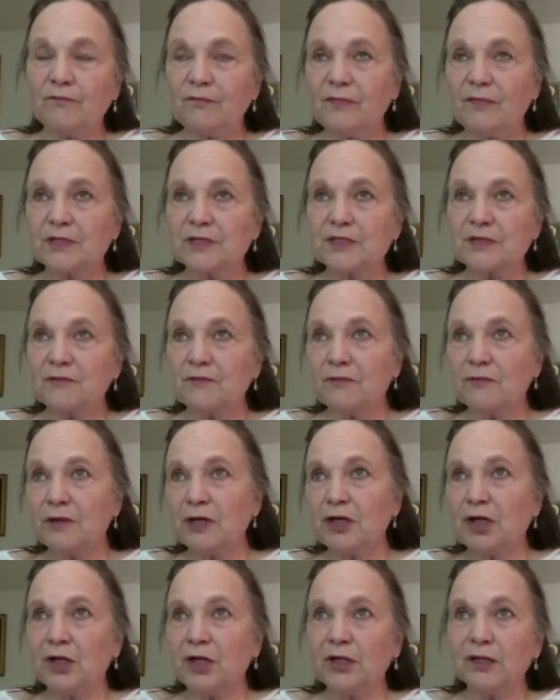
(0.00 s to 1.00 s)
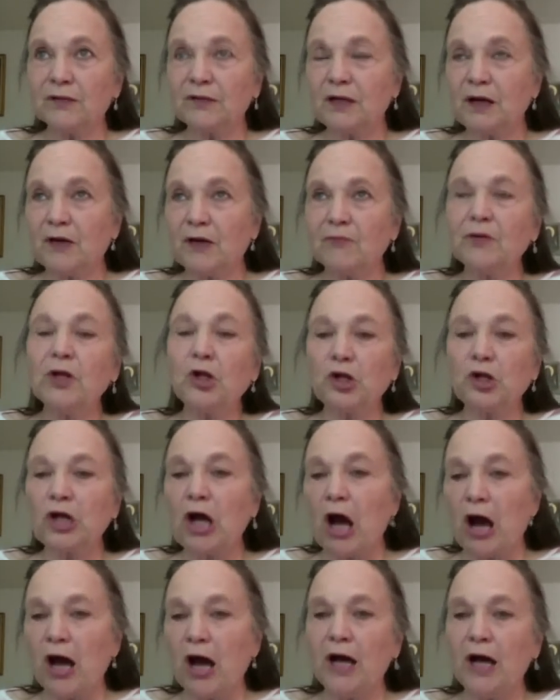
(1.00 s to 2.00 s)
it's a real
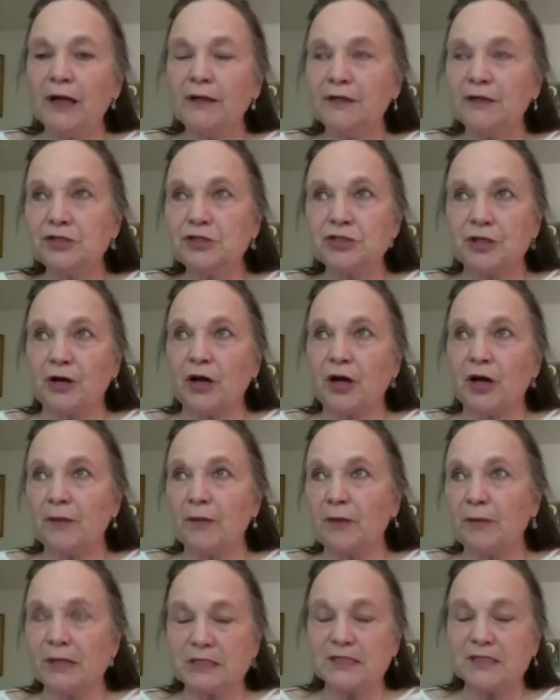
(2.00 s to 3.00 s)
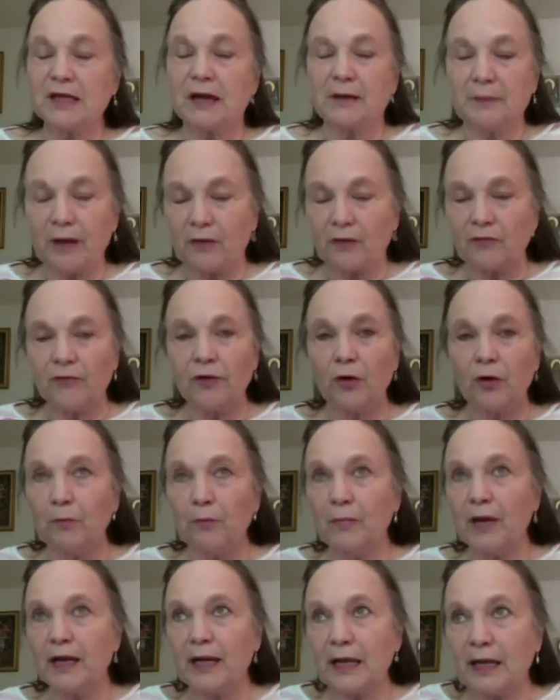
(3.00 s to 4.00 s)
con job. I mean, it's not about real
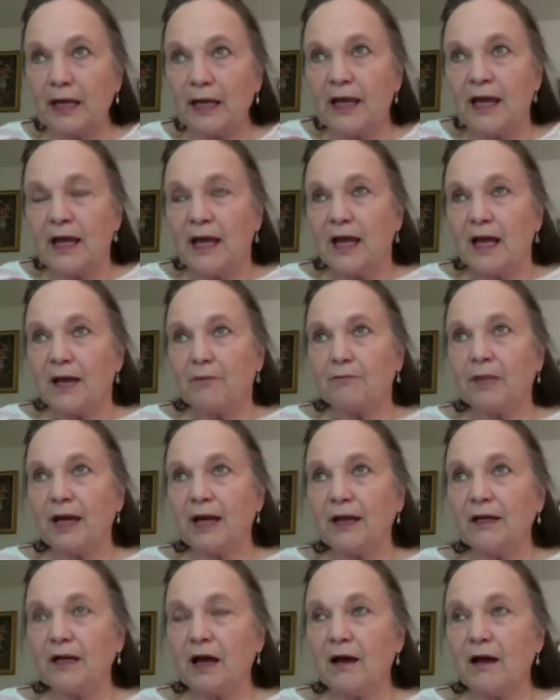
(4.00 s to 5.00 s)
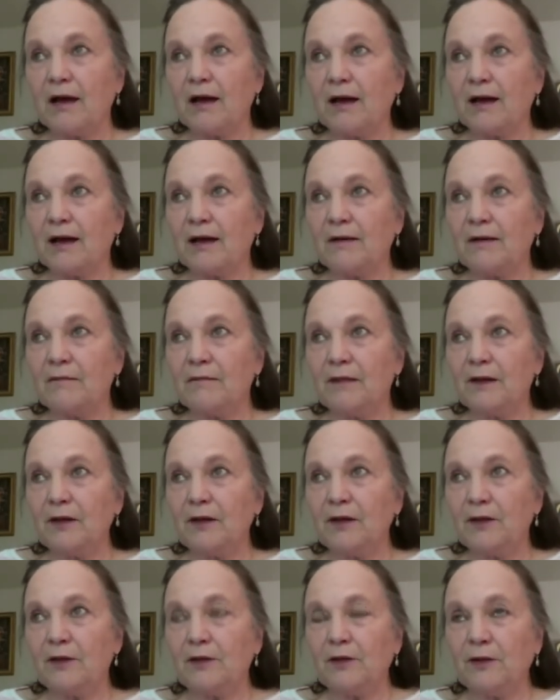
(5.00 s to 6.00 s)
money. But
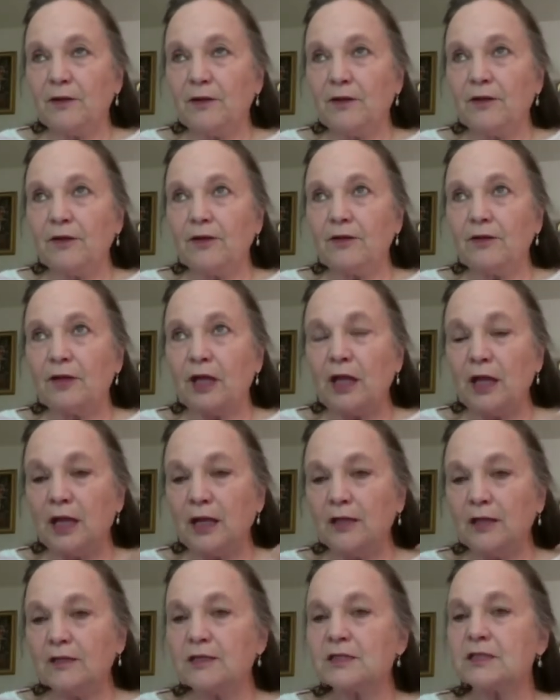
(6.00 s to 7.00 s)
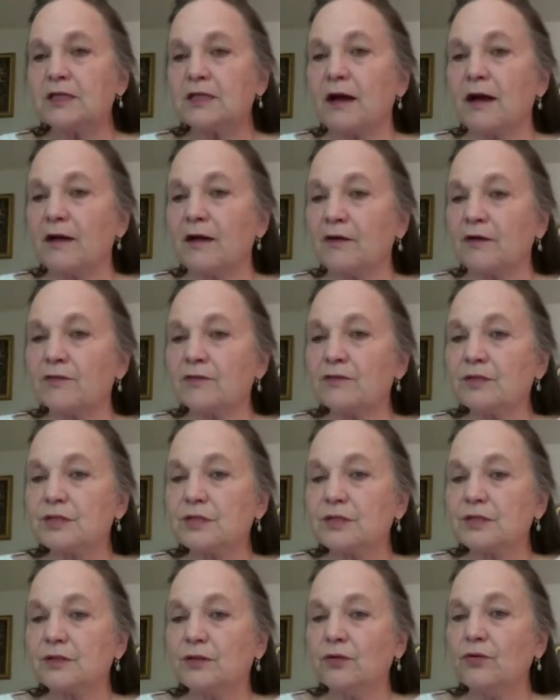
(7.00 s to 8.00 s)
the
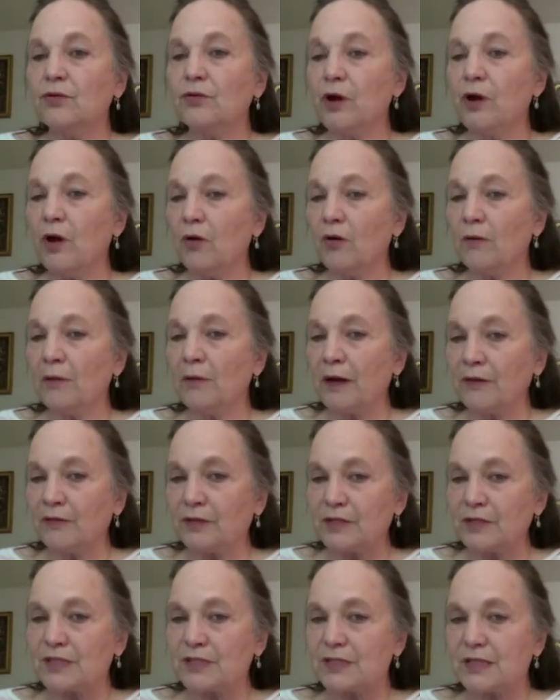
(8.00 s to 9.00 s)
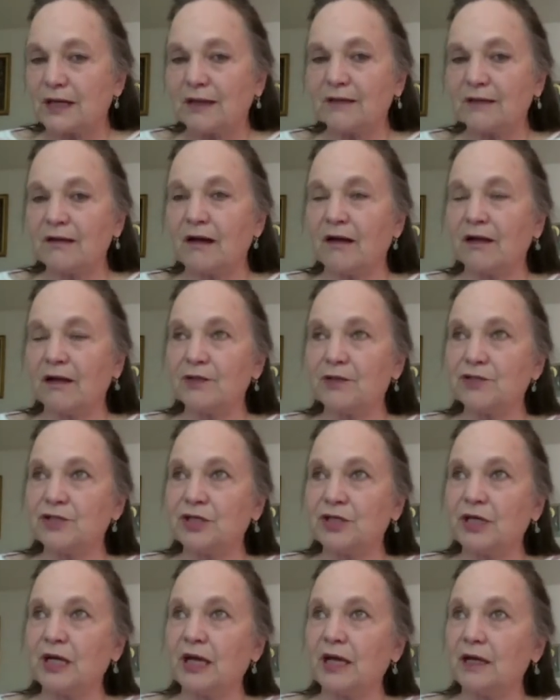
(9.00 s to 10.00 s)
insiders who know about this
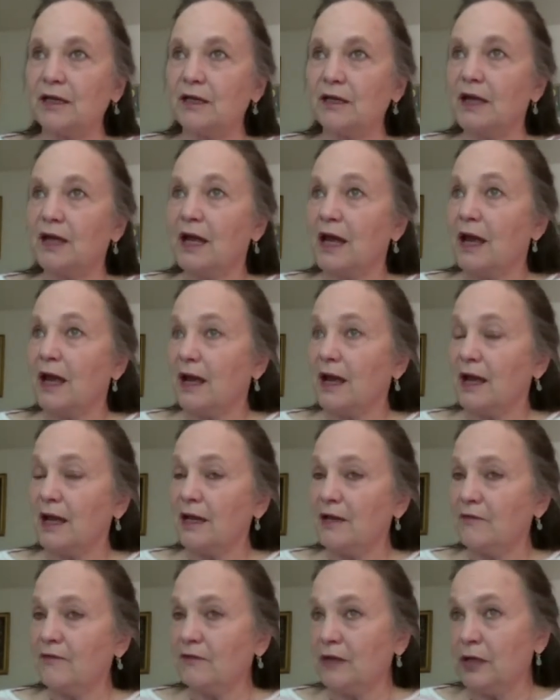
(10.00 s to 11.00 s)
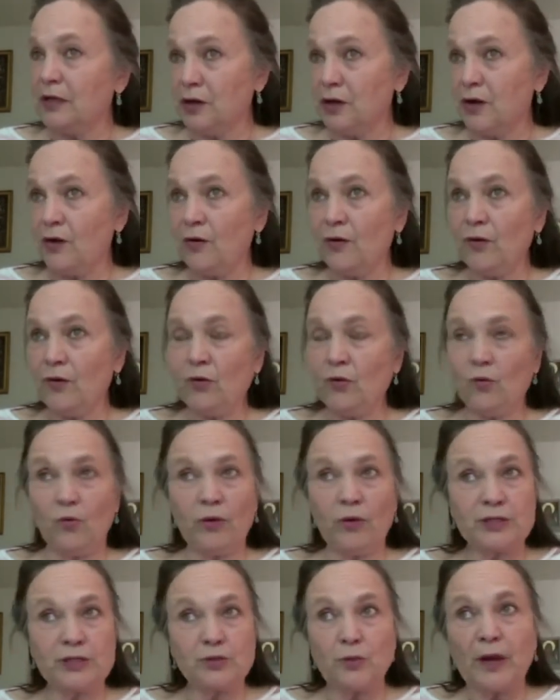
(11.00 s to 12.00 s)
technology and even know
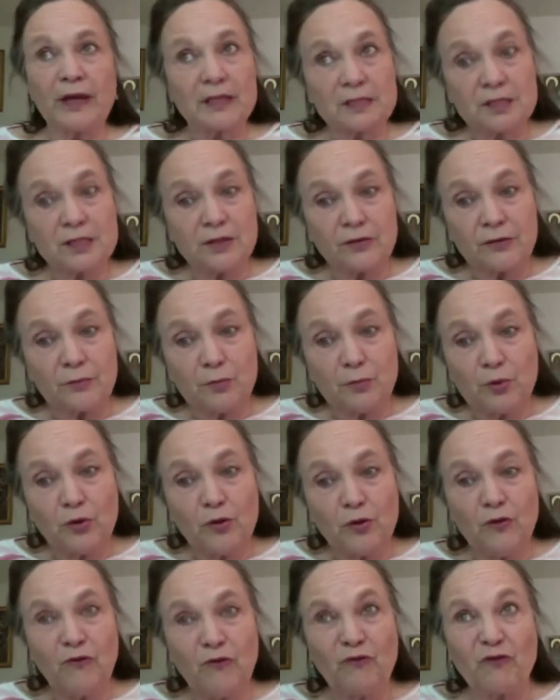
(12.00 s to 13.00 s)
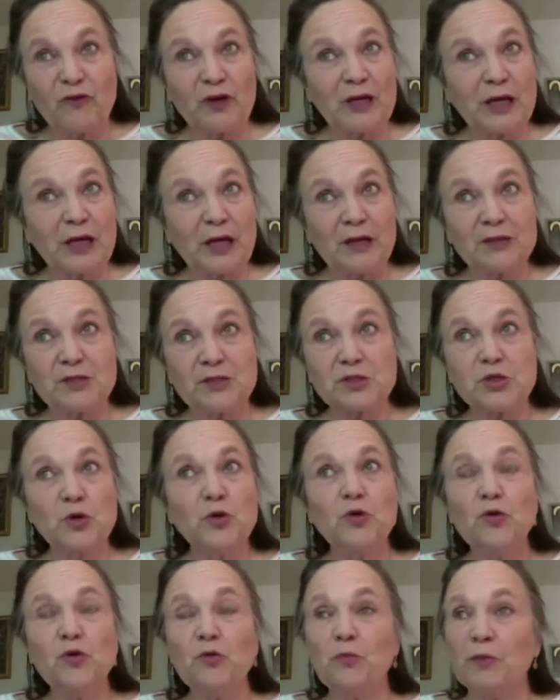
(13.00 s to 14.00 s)
which way it's going to move against
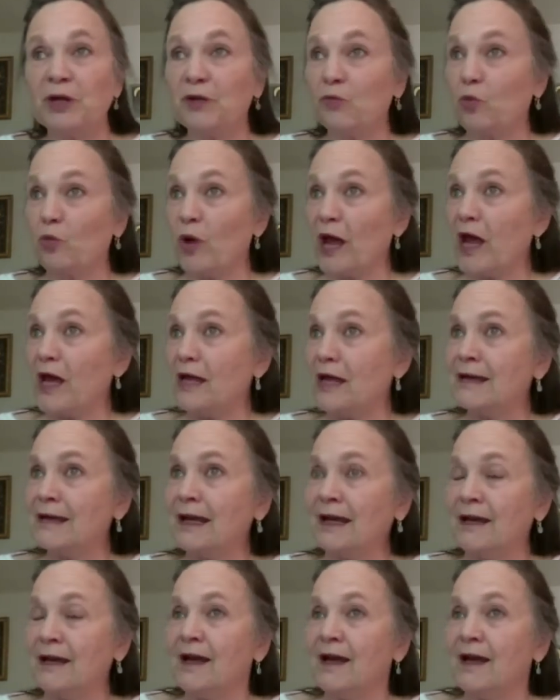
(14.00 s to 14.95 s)
whom and when,